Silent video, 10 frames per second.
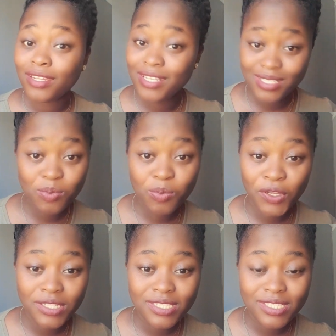
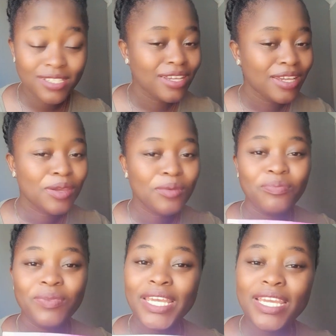disappointed.
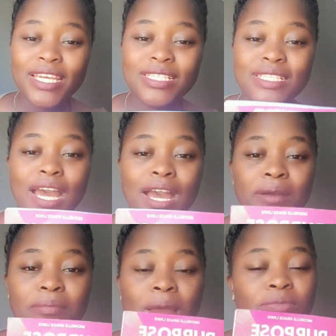Please
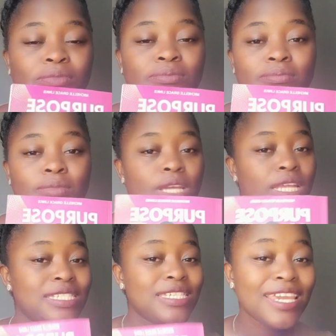DM
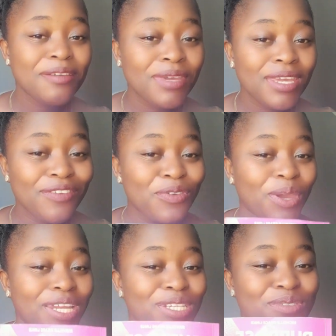me if
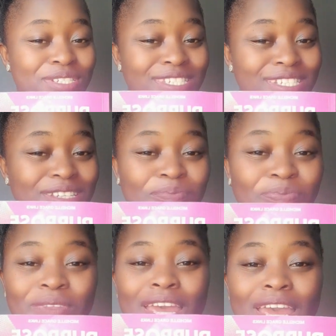you're interested
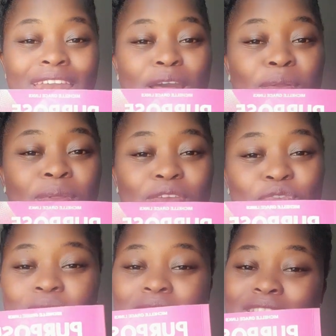and I'll give
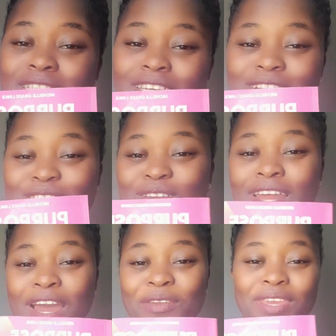you the details
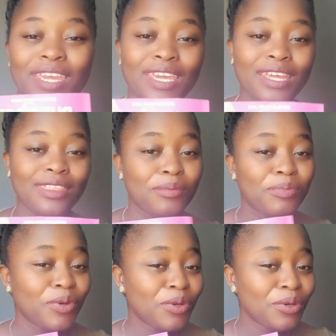on how you can get the
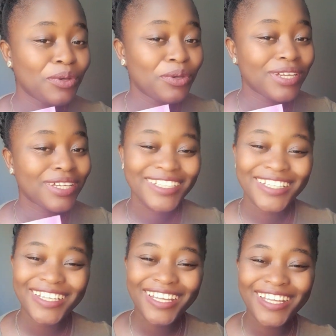
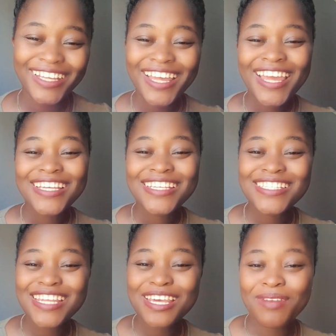book.
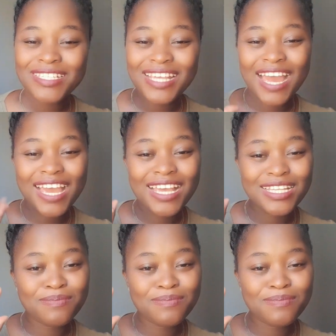Stay blessed, guys.